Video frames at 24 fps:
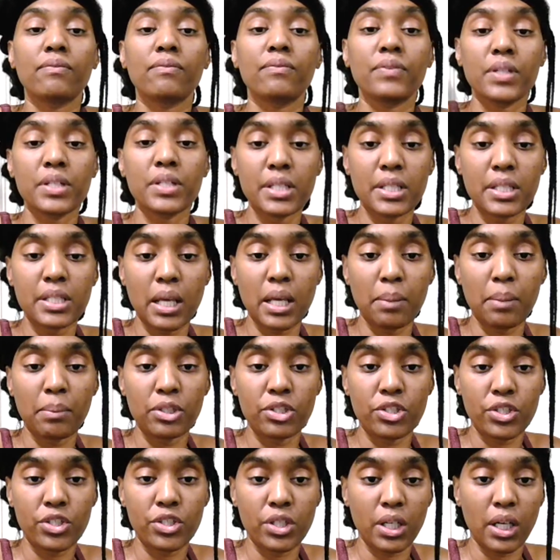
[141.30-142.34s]
This is how
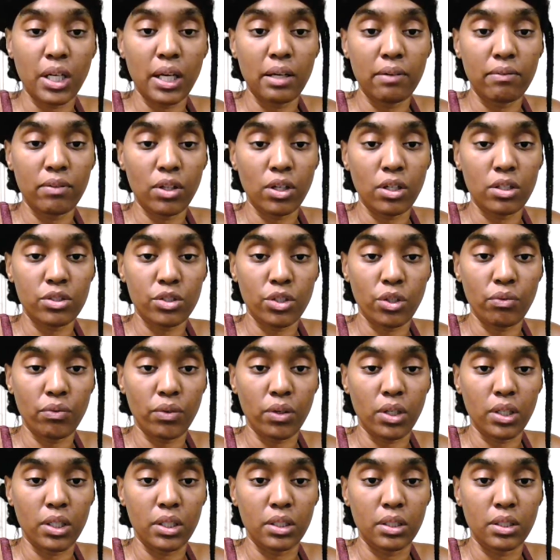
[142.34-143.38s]
much I have lost so
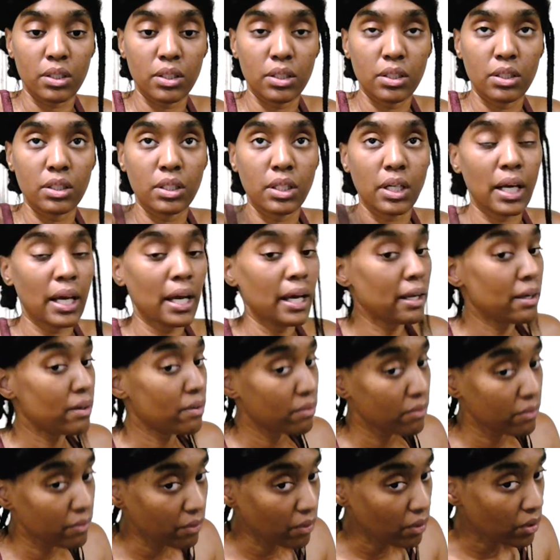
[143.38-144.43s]
far out
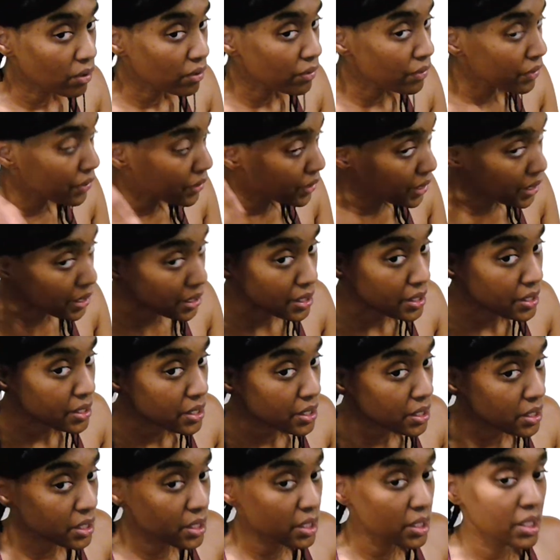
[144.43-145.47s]
of
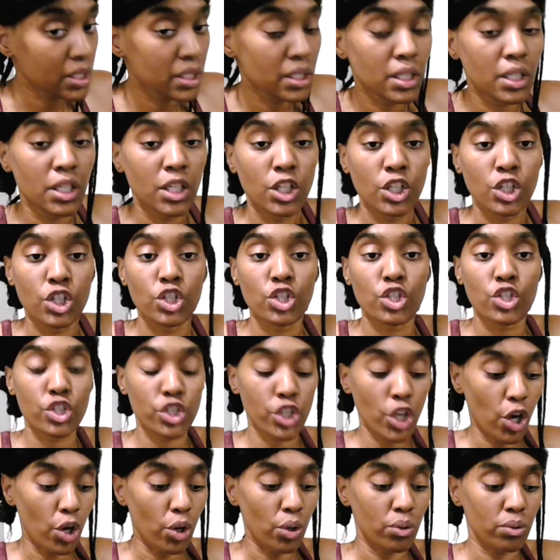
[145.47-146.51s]
this.
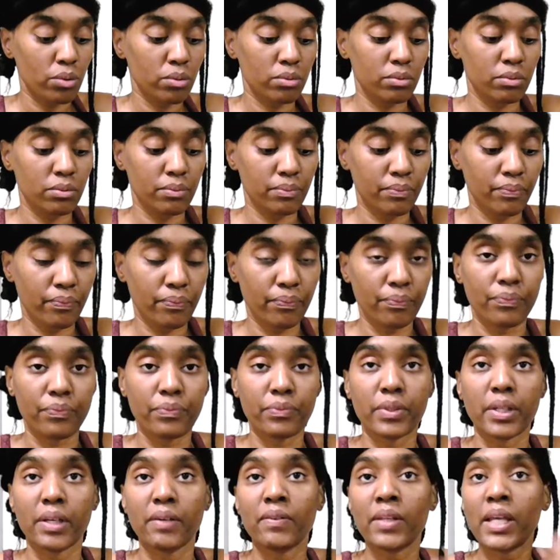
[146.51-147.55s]
So,
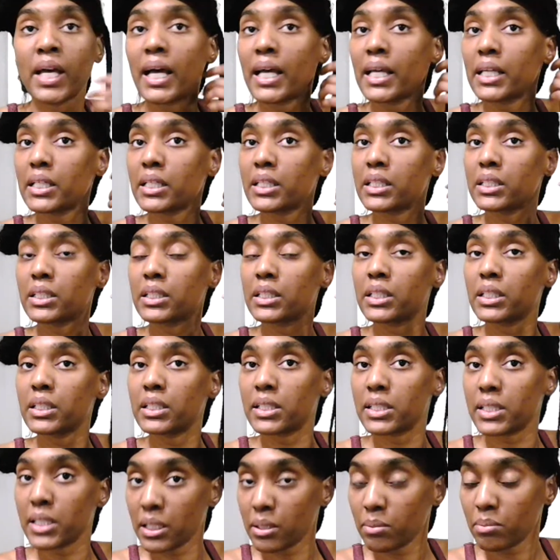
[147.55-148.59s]
if that
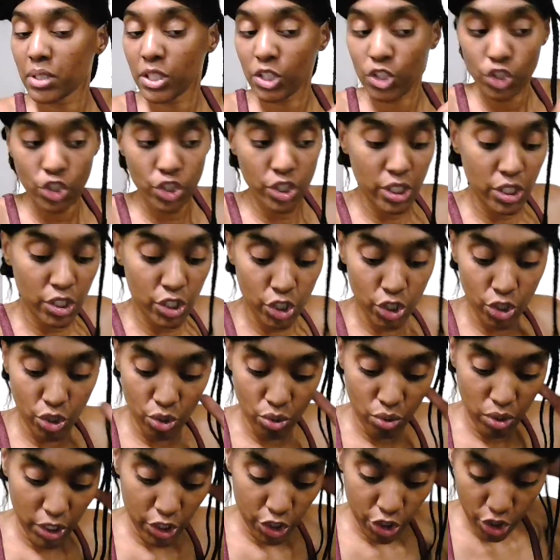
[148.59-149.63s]
seems interesting to
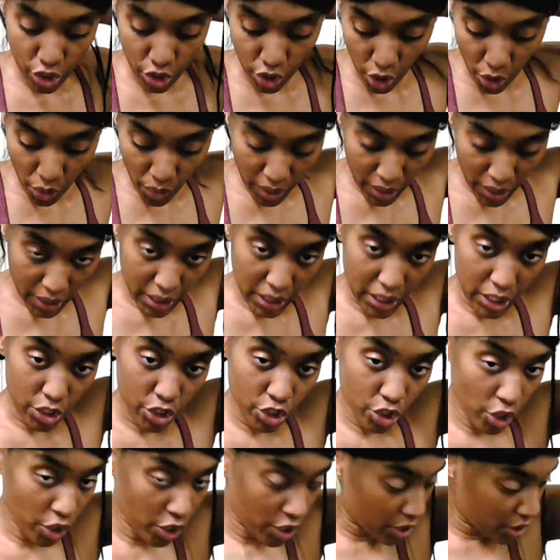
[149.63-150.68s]
you, let's just go ahead and get
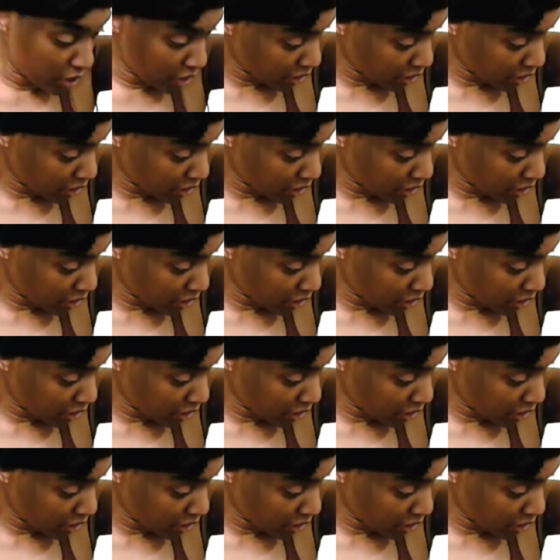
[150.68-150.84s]
started